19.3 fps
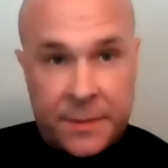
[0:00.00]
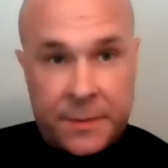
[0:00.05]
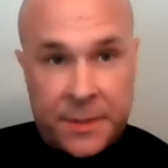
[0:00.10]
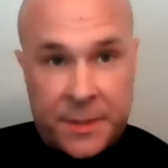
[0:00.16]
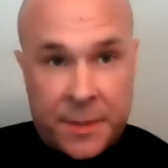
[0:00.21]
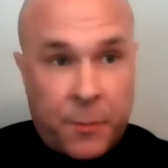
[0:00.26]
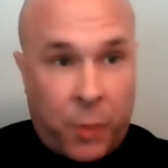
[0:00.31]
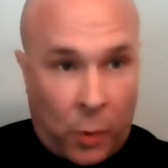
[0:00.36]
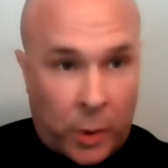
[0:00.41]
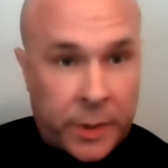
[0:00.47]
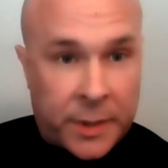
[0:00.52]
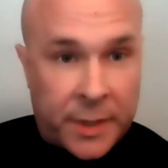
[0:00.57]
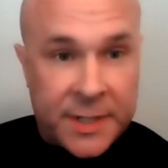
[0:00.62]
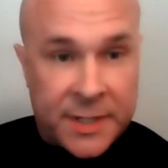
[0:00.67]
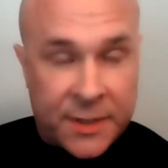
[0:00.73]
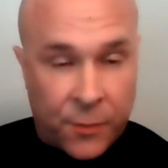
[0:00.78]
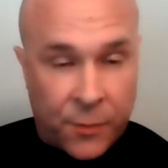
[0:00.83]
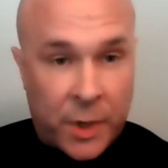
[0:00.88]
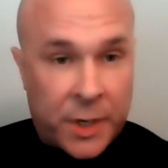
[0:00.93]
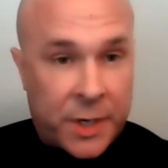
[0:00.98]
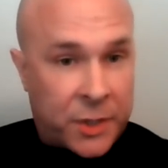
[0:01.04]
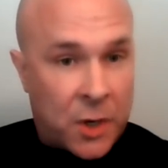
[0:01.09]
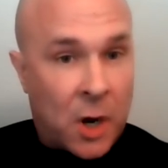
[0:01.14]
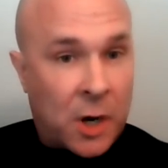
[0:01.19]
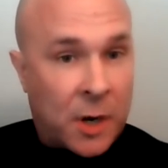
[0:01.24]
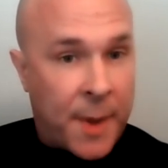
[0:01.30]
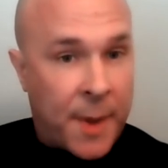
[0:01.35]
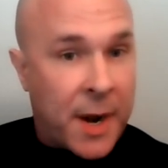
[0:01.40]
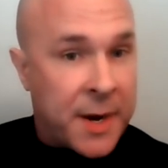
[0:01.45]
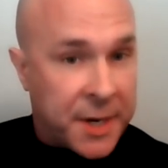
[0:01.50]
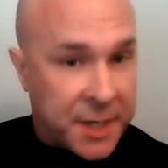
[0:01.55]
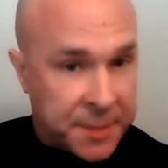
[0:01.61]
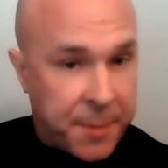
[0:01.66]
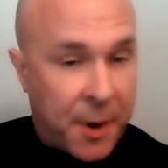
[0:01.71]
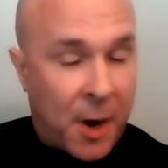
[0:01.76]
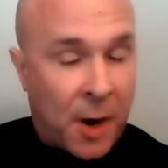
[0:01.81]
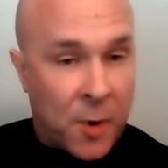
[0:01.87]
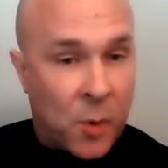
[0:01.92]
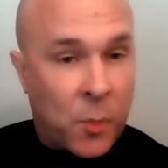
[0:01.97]
this is important because if we're gonna talk about an
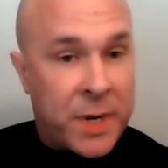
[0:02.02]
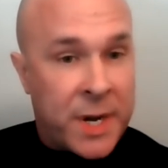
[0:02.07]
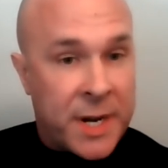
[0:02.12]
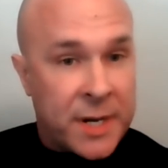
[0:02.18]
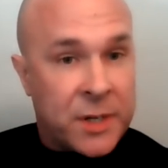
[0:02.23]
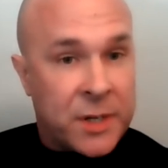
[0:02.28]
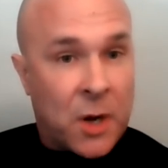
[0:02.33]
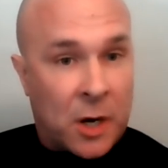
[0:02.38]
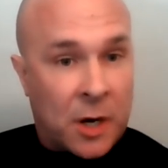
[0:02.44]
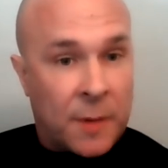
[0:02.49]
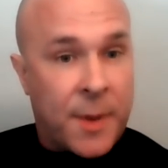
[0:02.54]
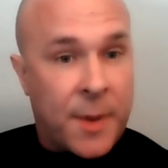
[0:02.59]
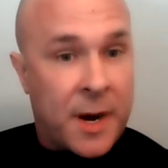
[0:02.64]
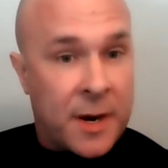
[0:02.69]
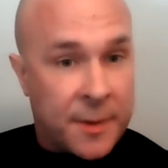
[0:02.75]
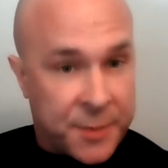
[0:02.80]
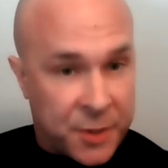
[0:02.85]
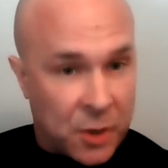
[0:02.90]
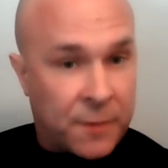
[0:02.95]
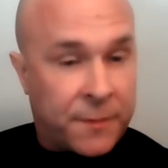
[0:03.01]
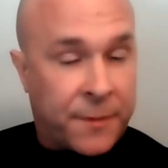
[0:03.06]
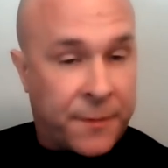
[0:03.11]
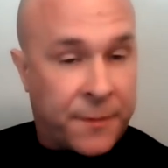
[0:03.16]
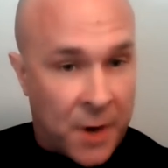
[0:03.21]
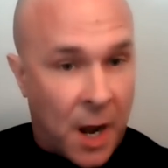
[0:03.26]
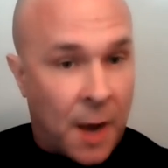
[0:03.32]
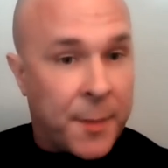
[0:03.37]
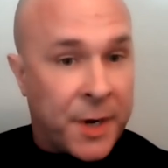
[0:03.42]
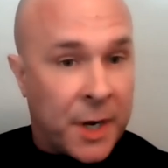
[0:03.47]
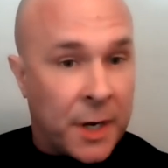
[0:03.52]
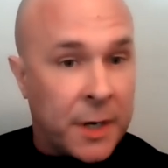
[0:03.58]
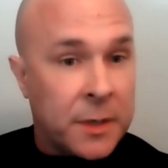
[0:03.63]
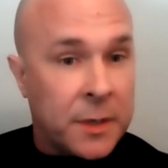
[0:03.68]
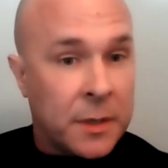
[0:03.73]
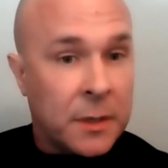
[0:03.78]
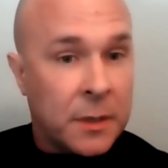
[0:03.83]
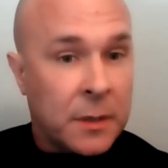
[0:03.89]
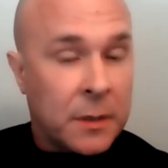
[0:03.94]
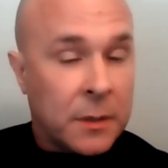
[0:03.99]
experiment, we need to talk about an observed
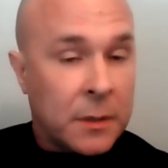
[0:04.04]
phenomenon.